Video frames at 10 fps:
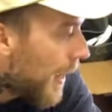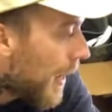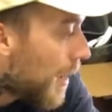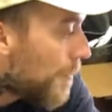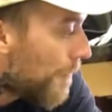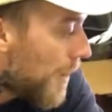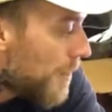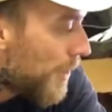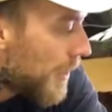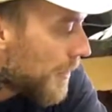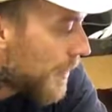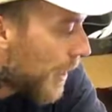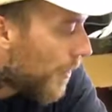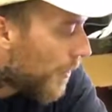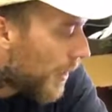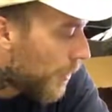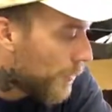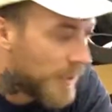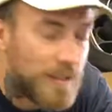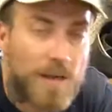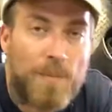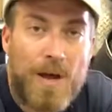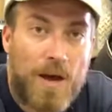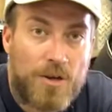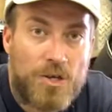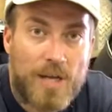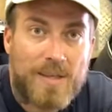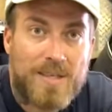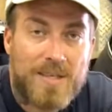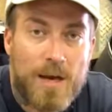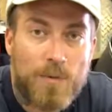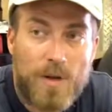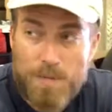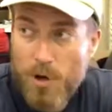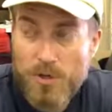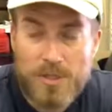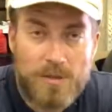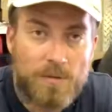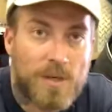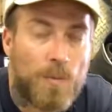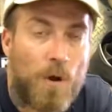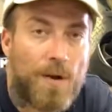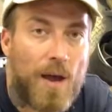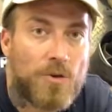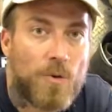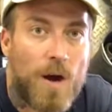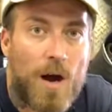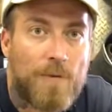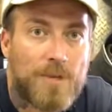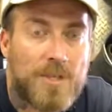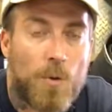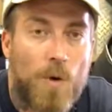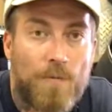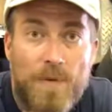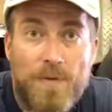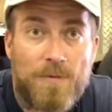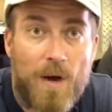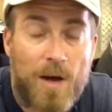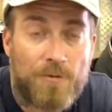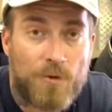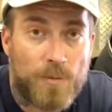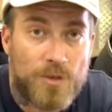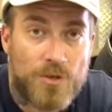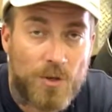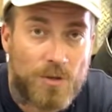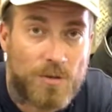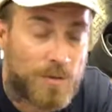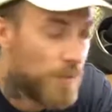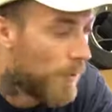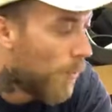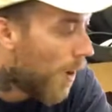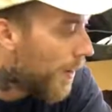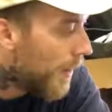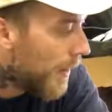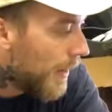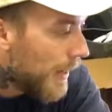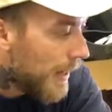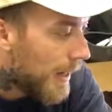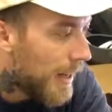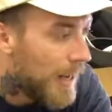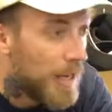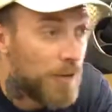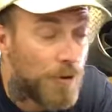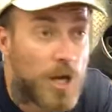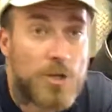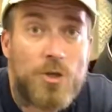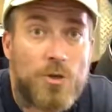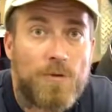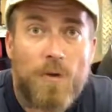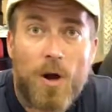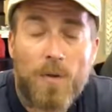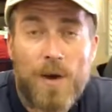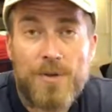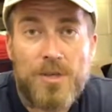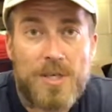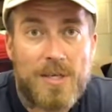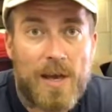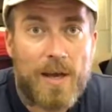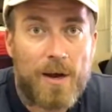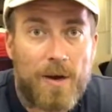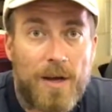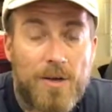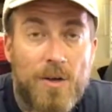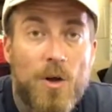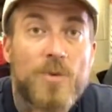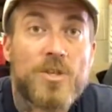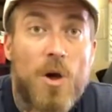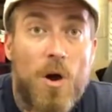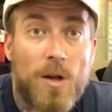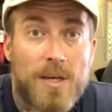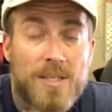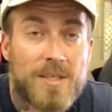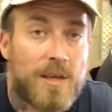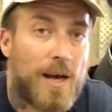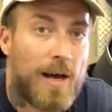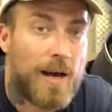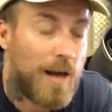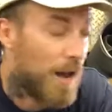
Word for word: Um, if anybody in the area would like to come down and check these out in person, come on down to our office at one fifty-five Drumlin Circle, Unit one. Uh, and if you're not too, too far around the G T A area, you can always call us uh,